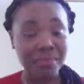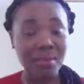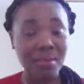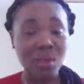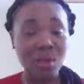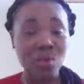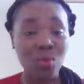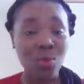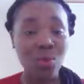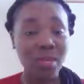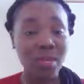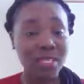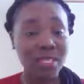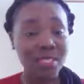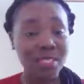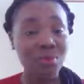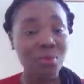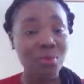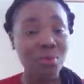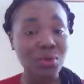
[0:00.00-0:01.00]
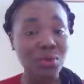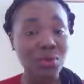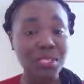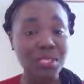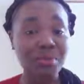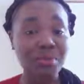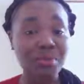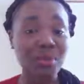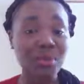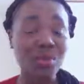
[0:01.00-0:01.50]
One, it's important
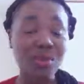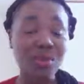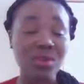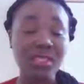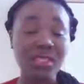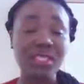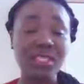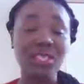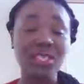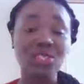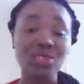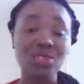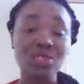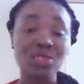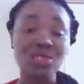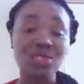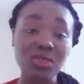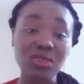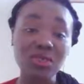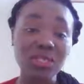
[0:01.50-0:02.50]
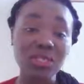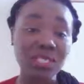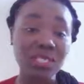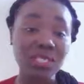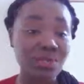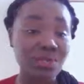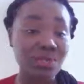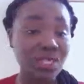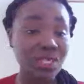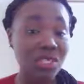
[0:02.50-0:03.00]
because it ensures
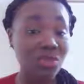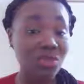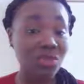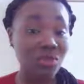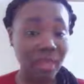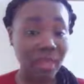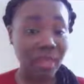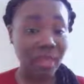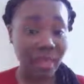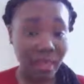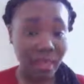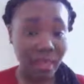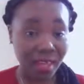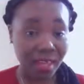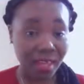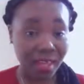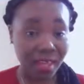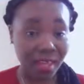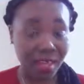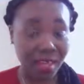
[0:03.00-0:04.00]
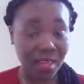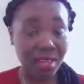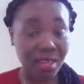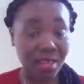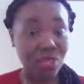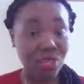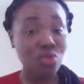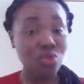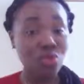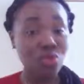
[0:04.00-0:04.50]
continuity of care.
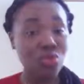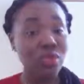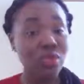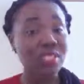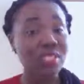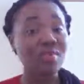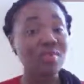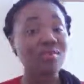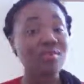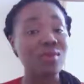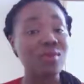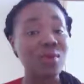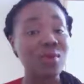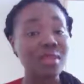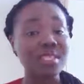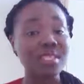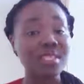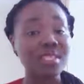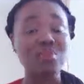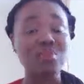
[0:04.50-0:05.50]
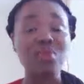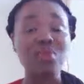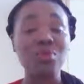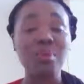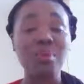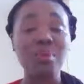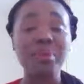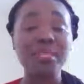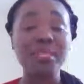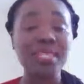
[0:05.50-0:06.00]
Two, it avoids
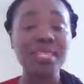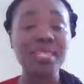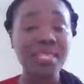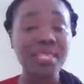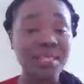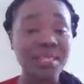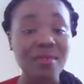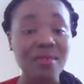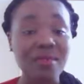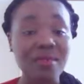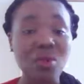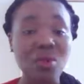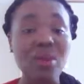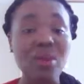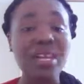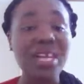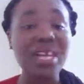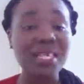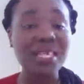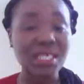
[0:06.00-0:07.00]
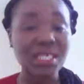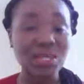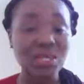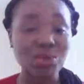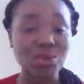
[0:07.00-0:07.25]
unnecessary